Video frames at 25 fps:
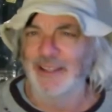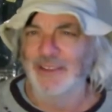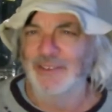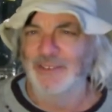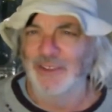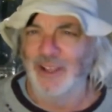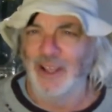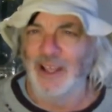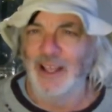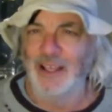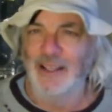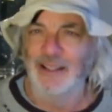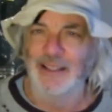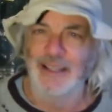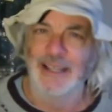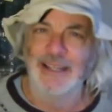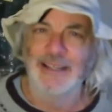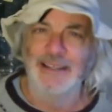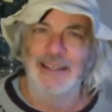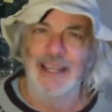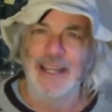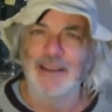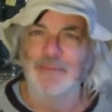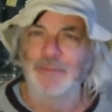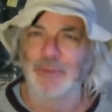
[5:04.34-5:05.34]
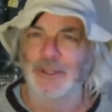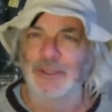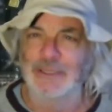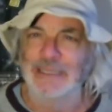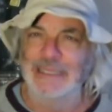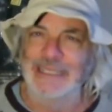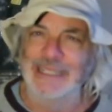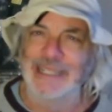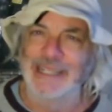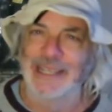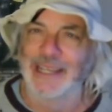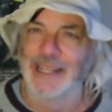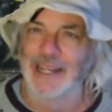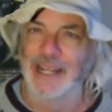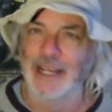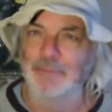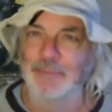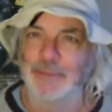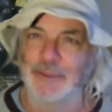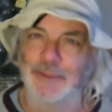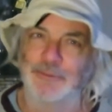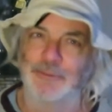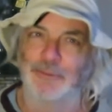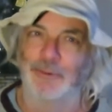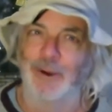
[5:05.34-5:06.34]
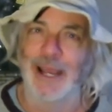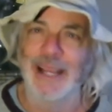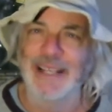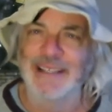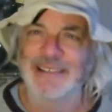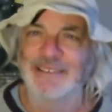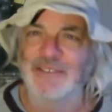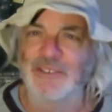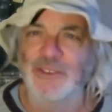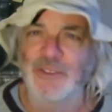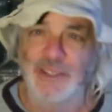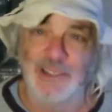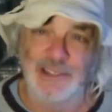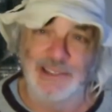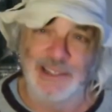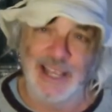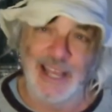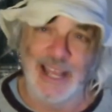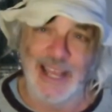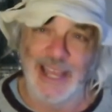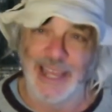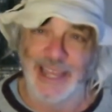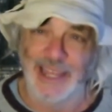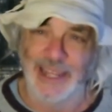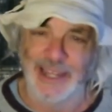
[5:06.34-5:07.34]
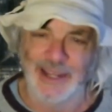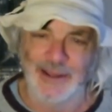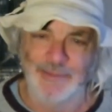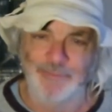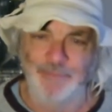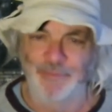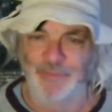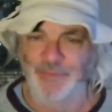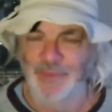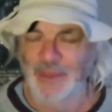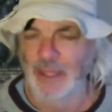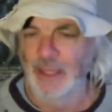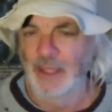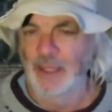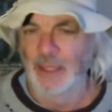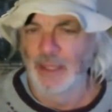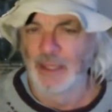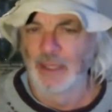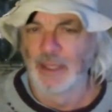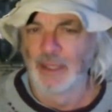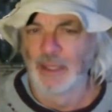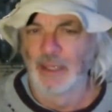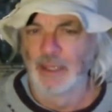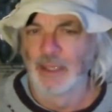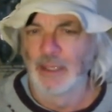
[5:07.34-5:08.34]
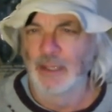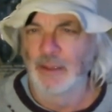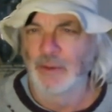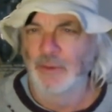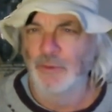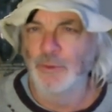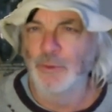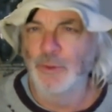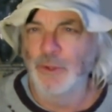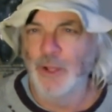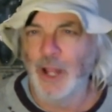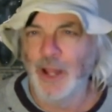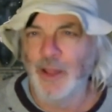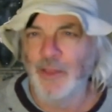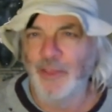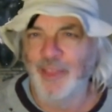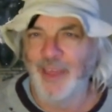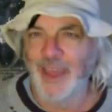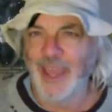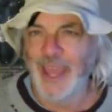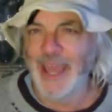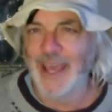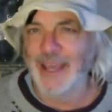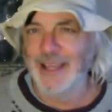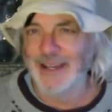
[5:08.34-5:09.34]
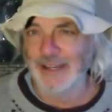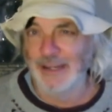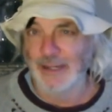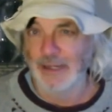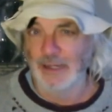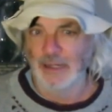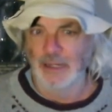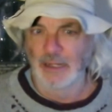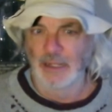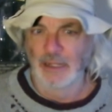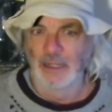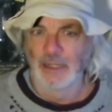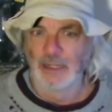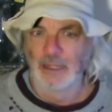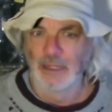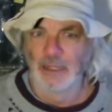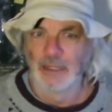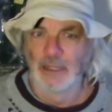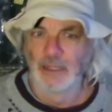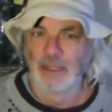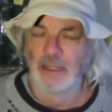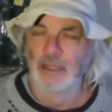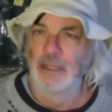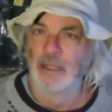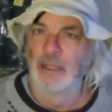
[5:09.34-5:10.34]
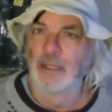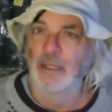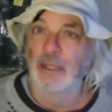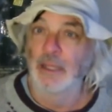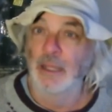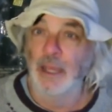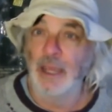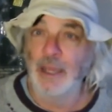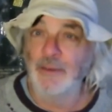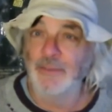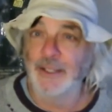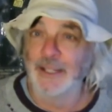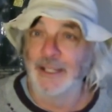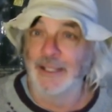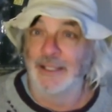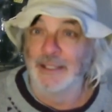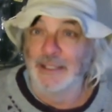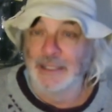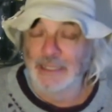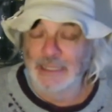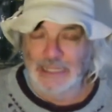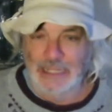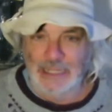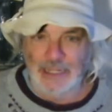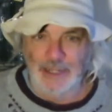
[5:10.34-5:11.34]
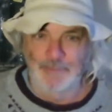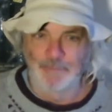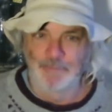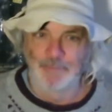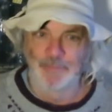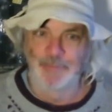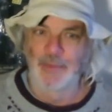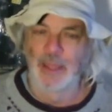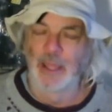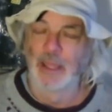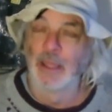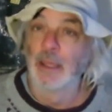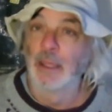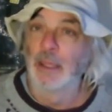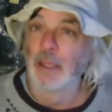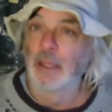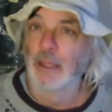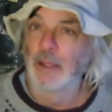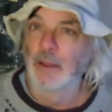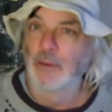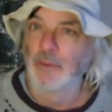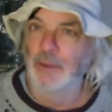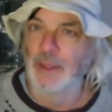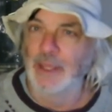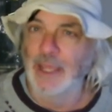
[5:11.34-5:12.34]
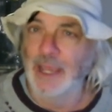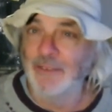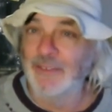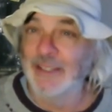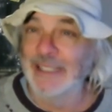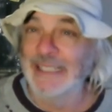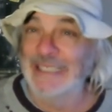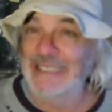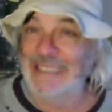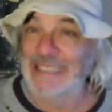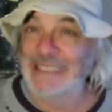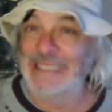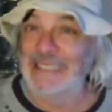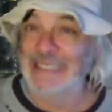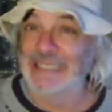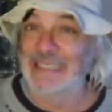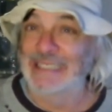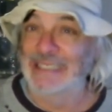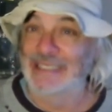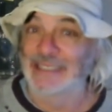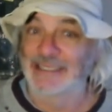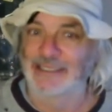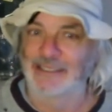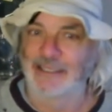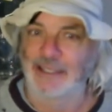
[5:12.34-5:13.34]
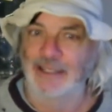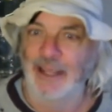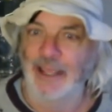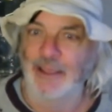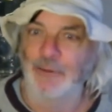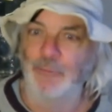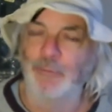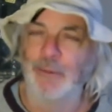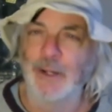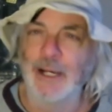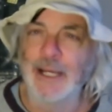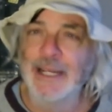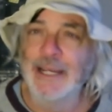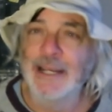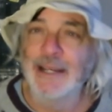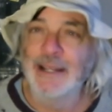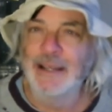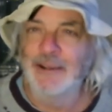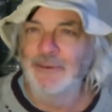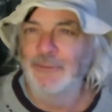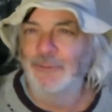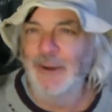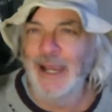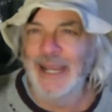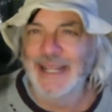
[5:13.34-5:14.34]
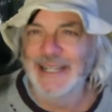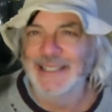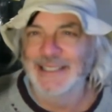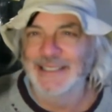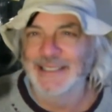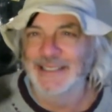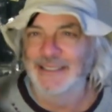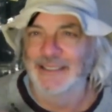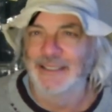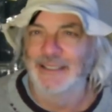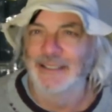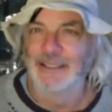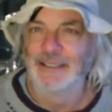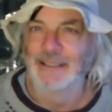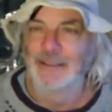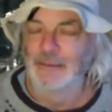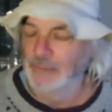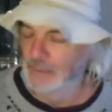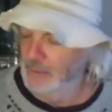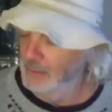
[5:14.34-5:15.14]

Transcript: they saw a dead person get up and rise into the sky. You call that evidence. The evidence is one writer